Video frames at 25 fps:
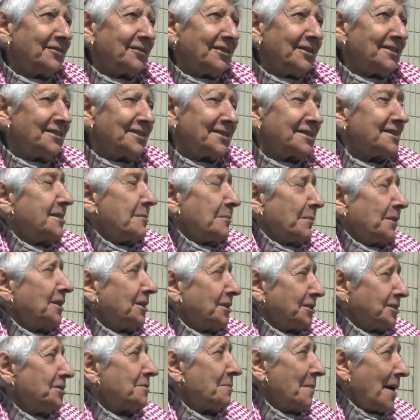
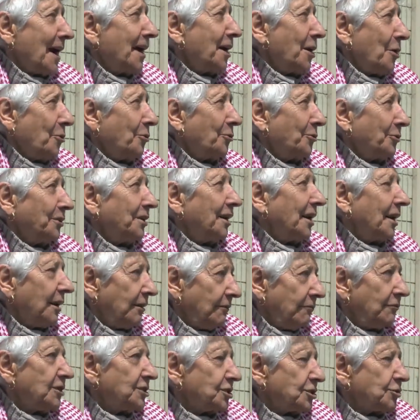similar to my own
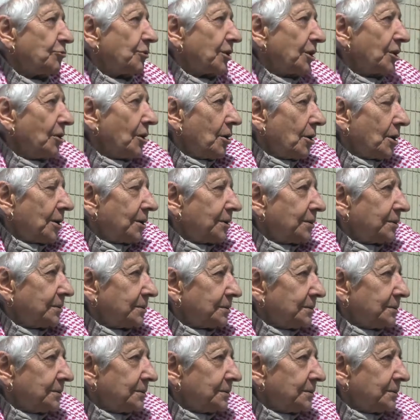in this regard.